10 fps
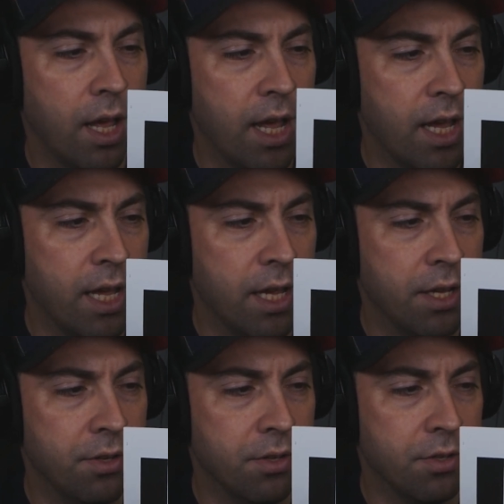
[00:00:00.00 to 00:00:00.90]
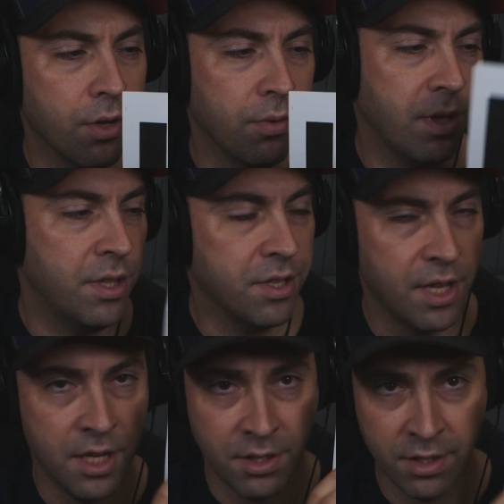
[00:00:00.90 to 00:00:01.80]
And so in this
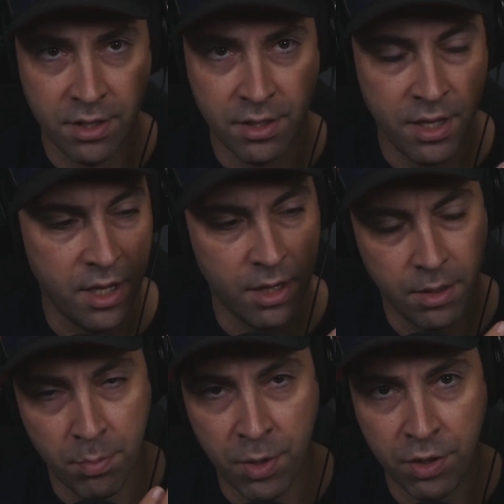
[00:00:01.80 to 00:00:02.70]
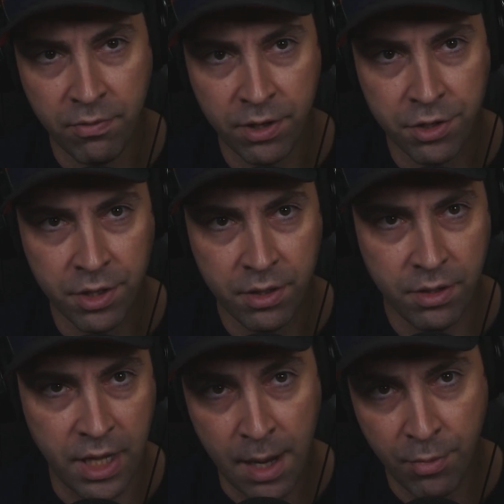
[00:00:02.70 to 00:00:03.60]
case, this is the MIL version,
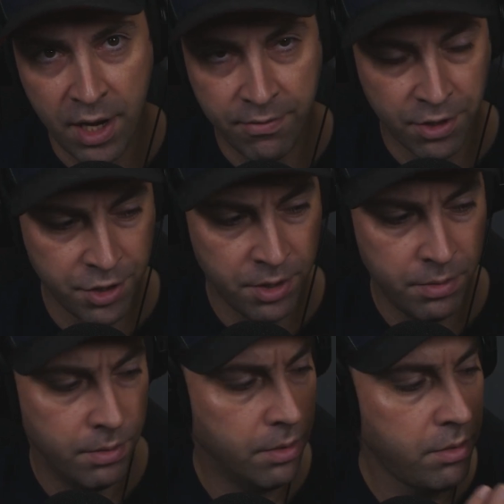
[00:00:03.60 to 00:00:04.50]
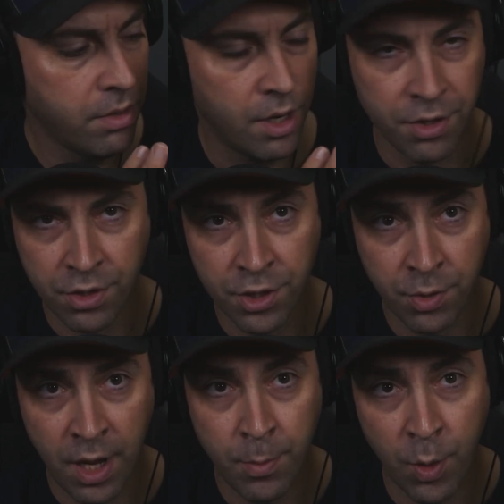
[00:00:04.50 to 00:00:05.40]
the MRAD version. There is also
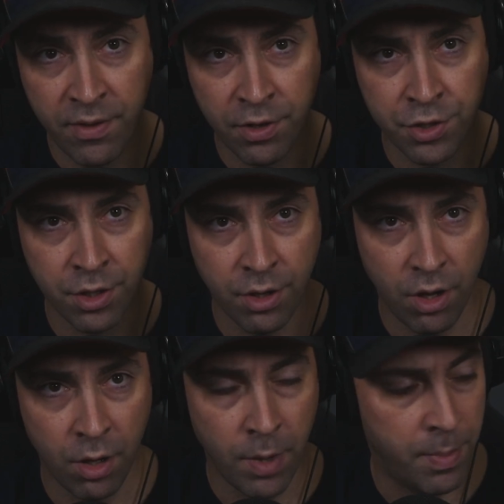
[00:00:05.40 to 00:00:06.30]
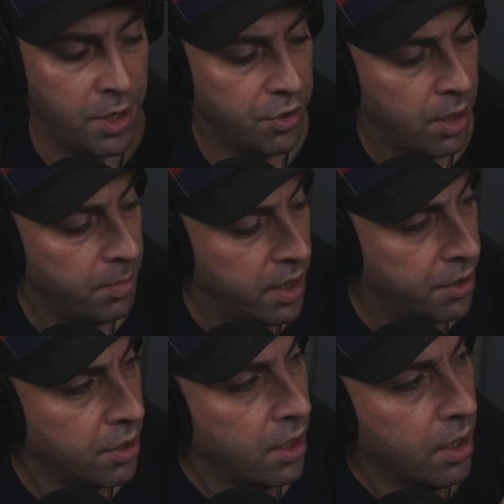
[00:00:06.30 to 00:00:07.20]
an MOA version on my Patreon
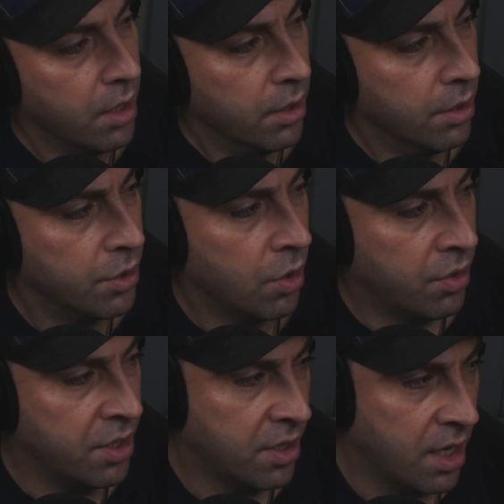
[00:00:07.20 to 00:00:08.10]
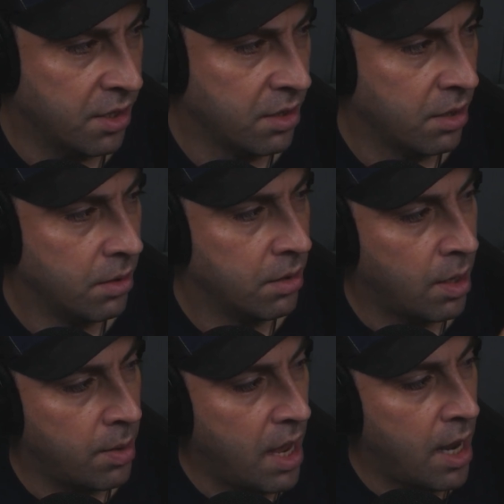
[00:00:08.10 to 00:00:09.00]
page. So in this case,
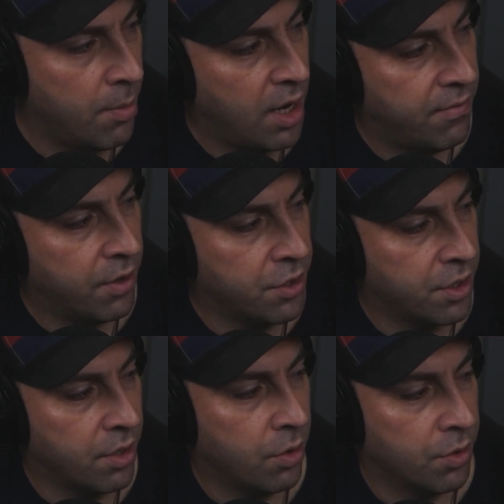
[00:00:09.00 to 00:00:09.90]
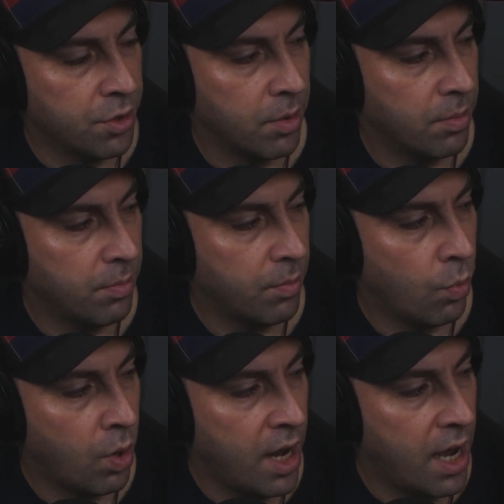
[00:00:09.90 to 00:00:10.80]
the MRAD version, the holds are
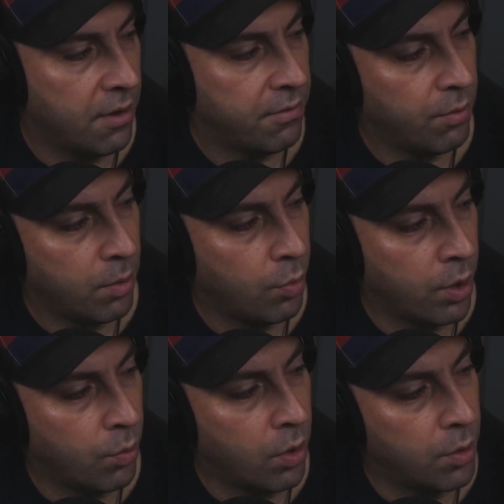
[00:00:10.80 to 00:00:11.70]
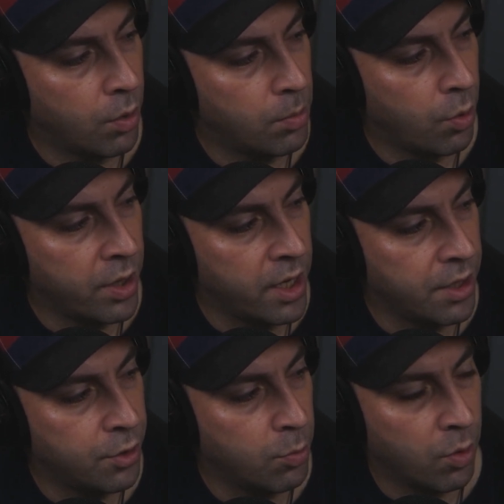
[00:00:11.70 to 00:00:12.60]
1/2, 1.1, 1.8,
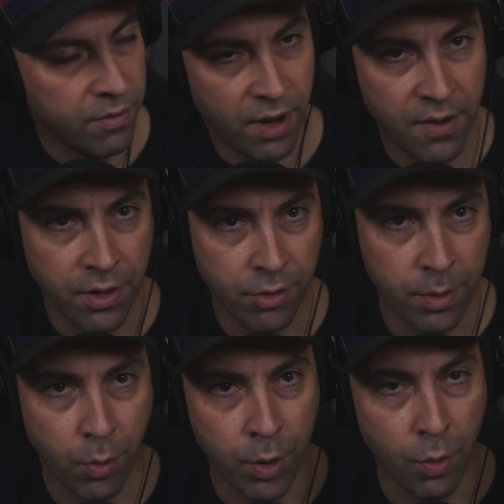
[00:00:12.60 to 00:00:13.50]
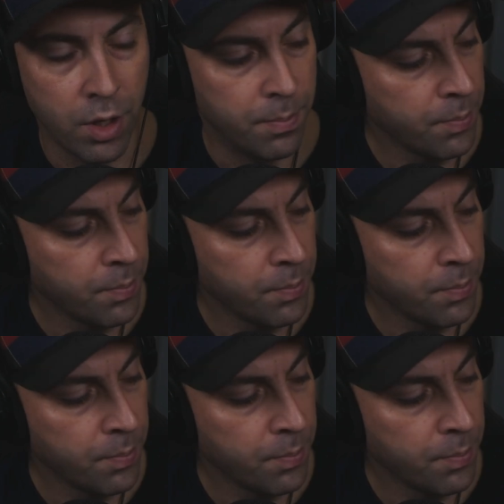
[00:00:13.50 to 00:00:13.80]
2.5, and 3.1.